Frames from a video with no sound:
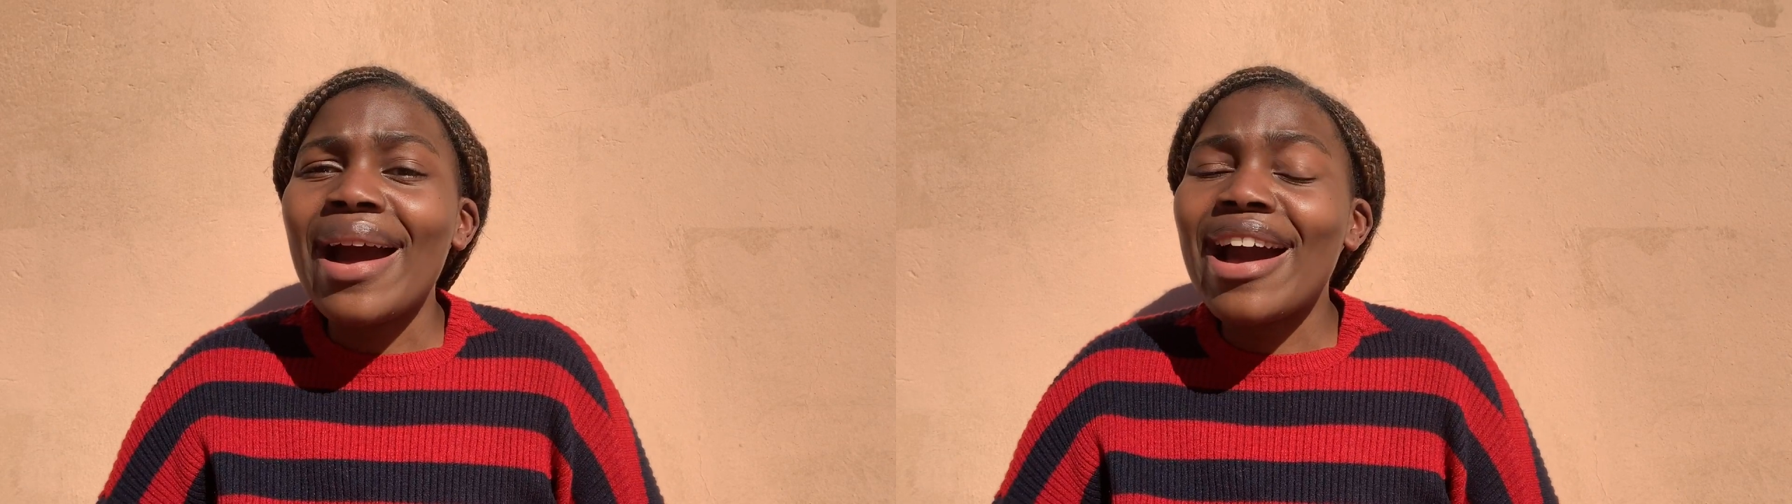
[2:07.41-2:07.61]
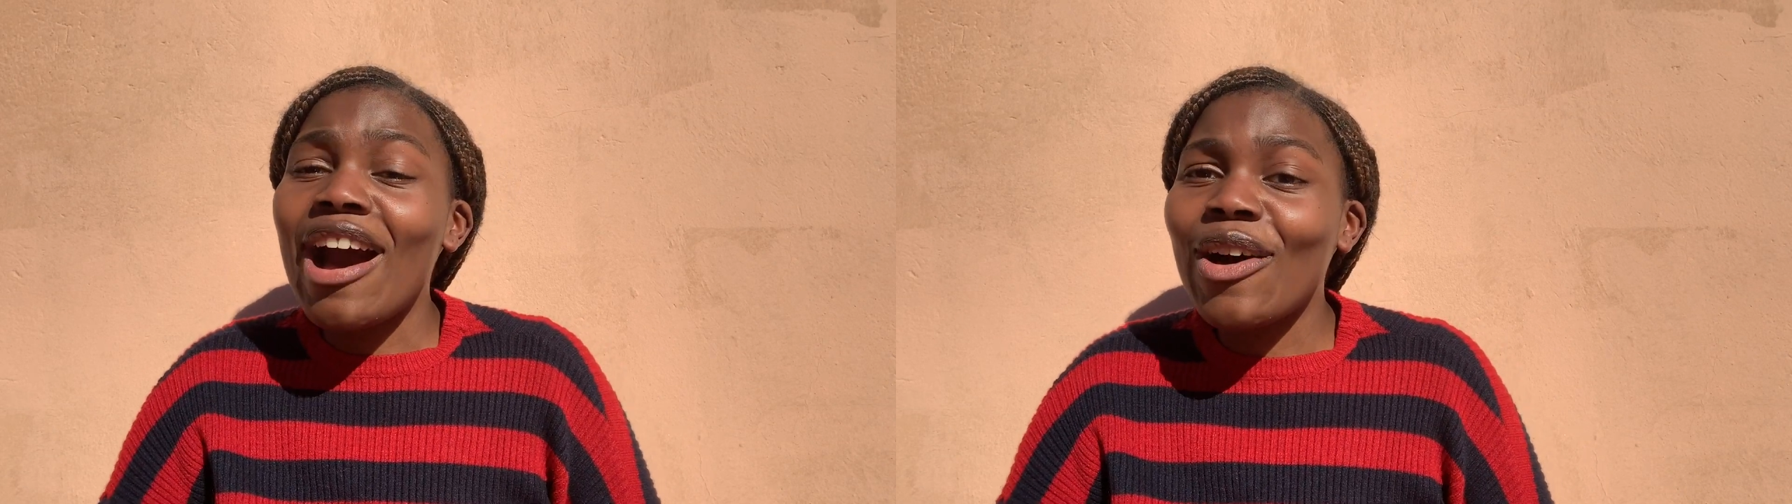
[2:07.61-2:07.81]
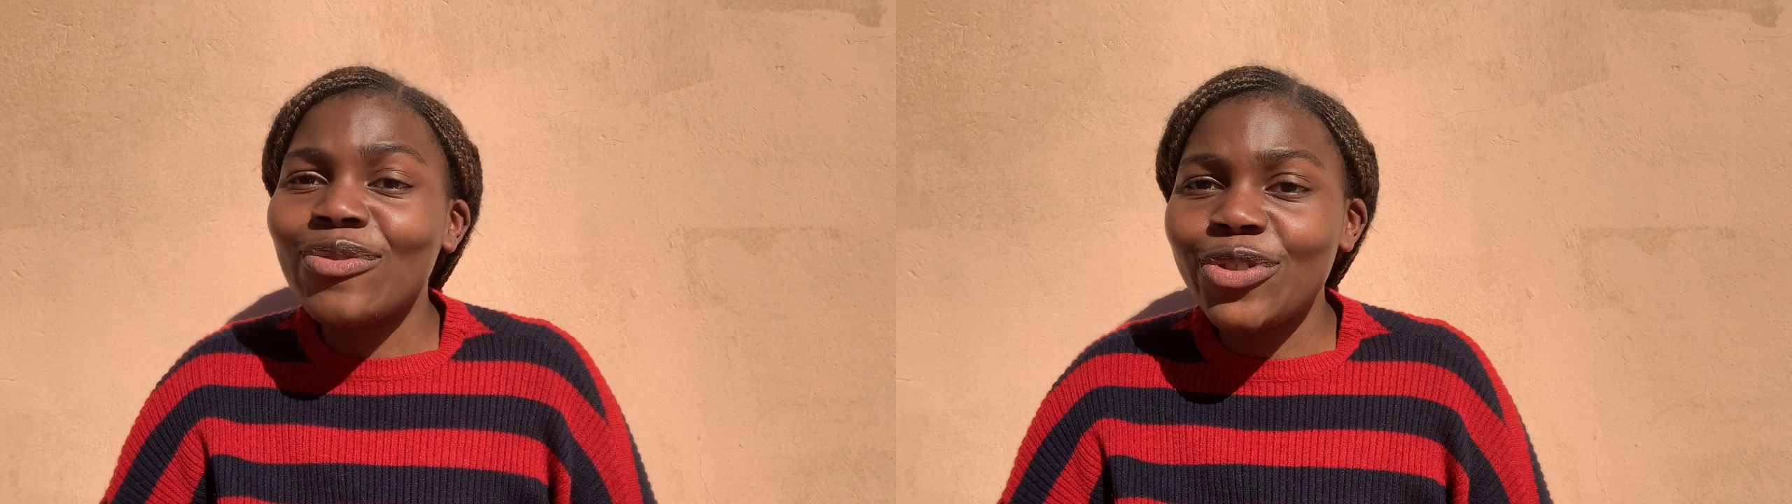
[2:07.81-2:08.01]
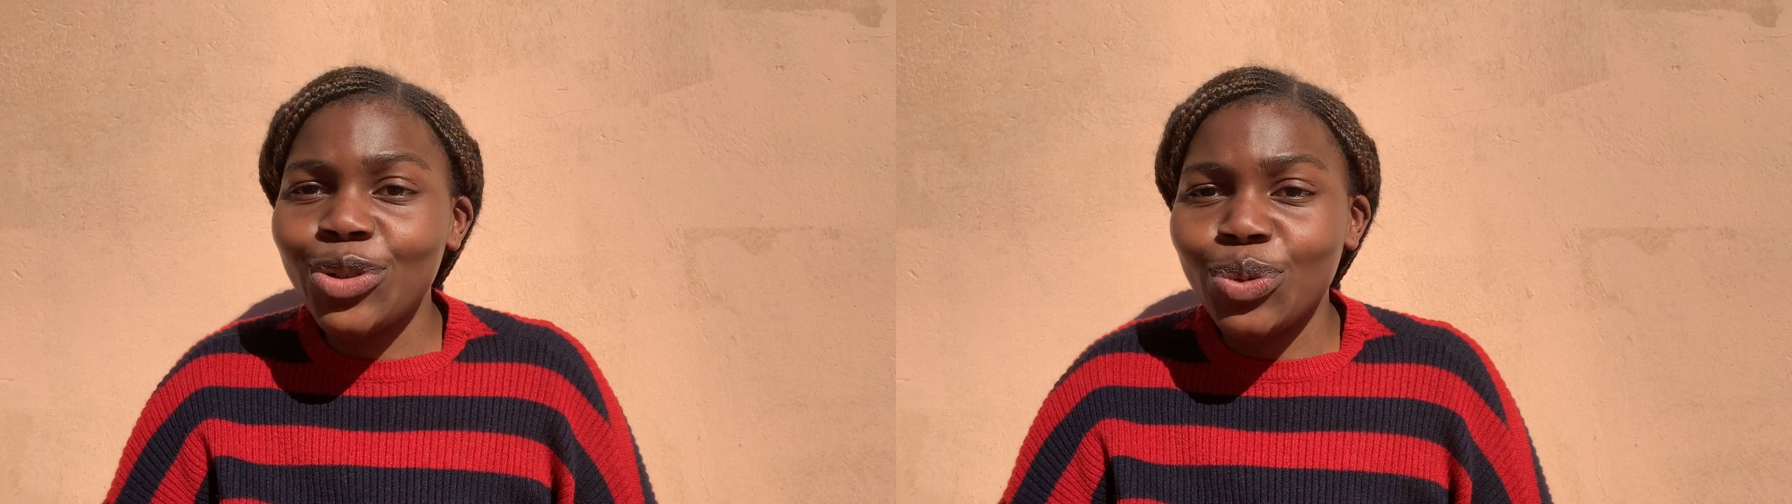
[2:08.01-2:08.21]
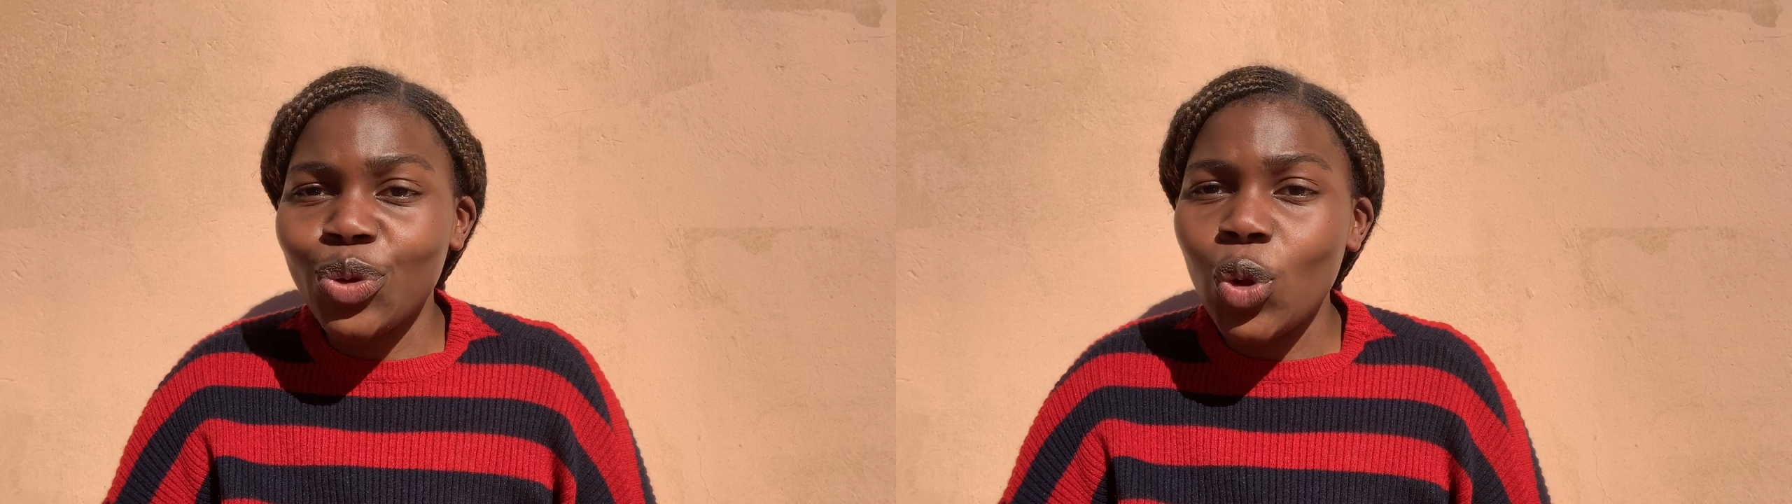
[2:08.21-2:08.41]

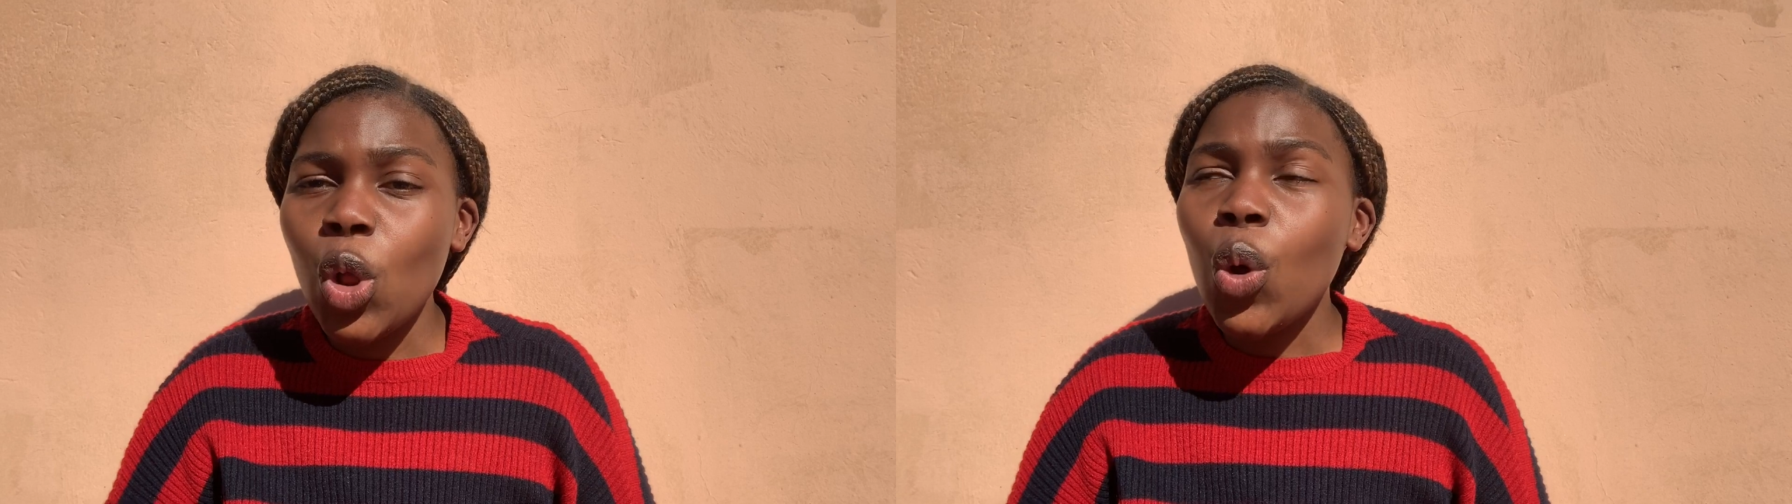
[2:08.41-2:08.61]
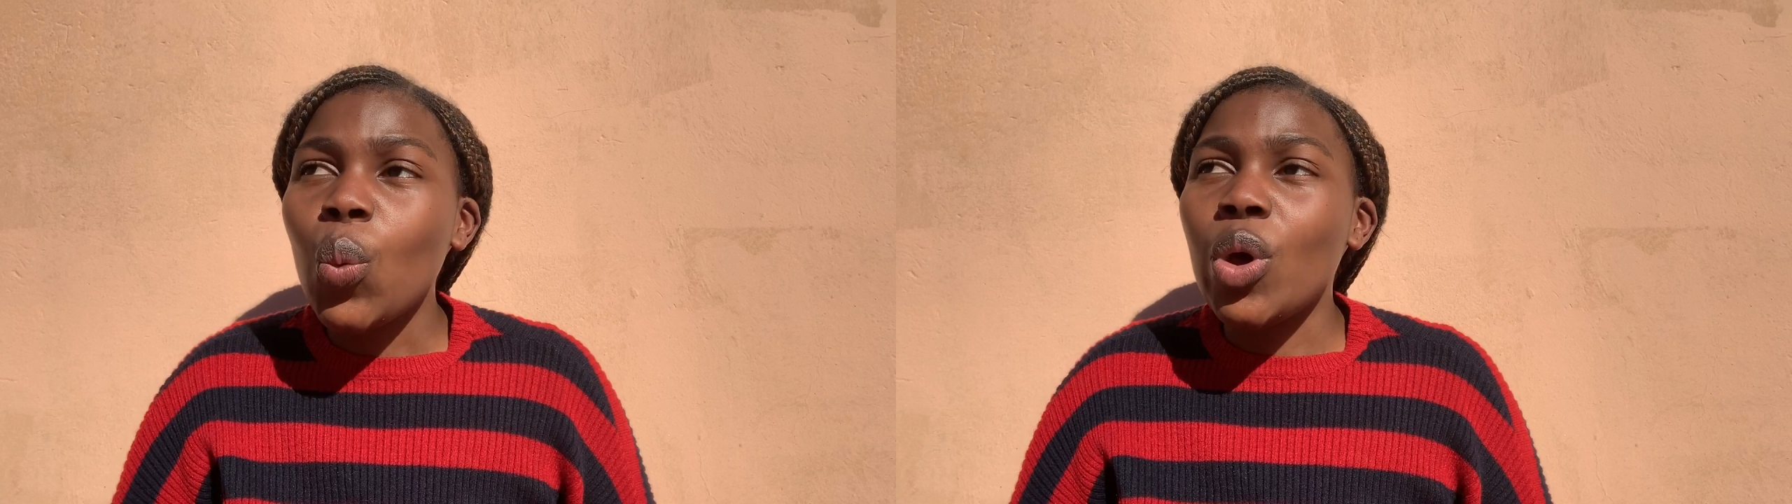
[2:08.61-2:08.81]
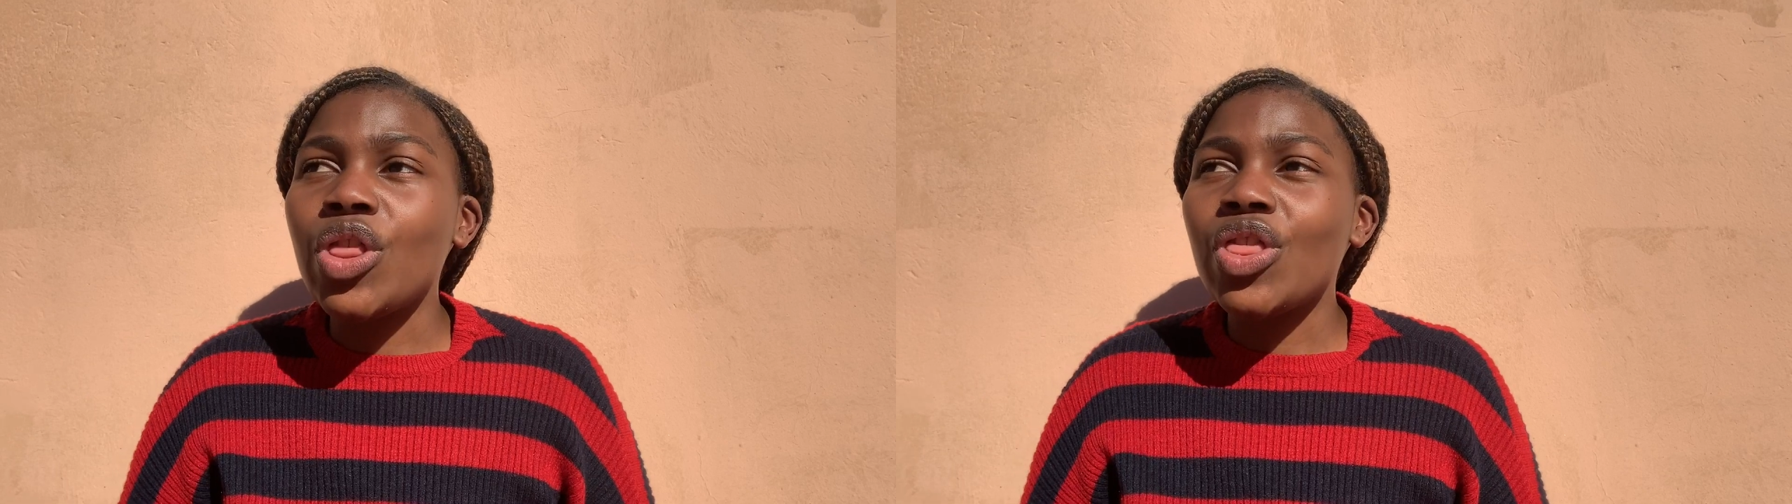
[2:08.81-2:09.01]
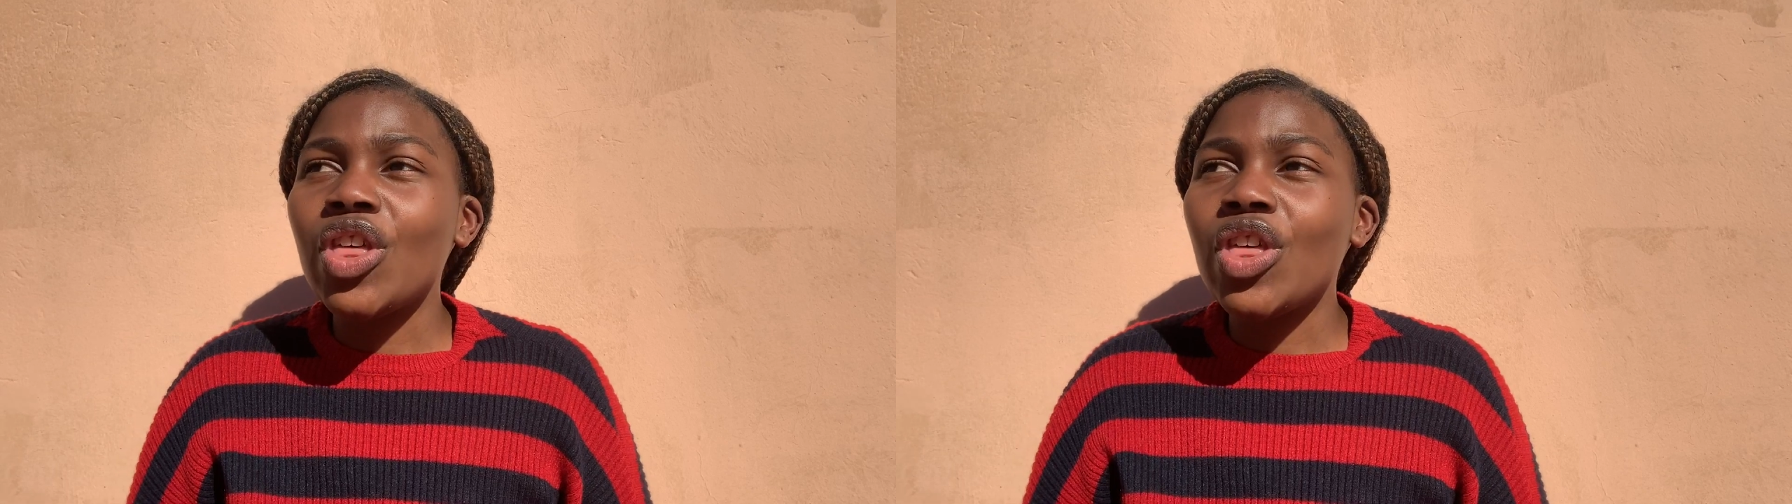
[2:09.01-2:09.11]
comfortable with